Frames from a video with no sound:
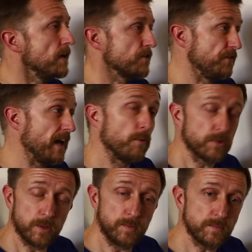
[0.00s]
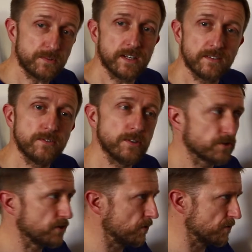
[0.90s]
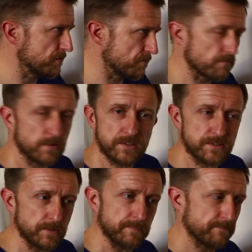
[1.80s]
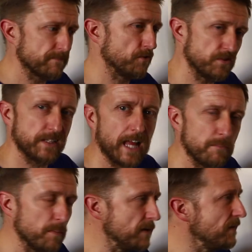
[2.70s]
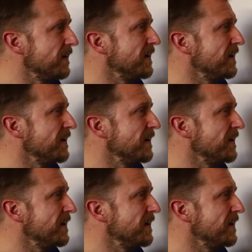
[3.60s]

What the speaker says: So now we're coming up to that first chorus, we run it to sort of slam a bit.